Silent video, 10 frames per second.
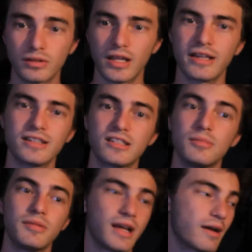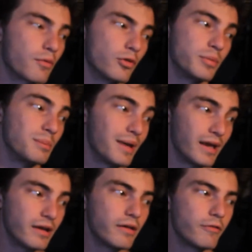that will be
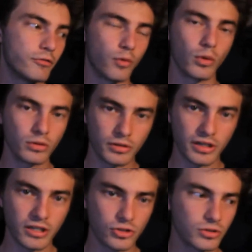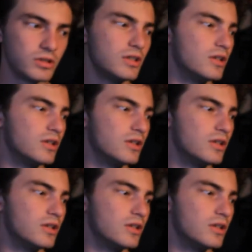made for Luke and Angel.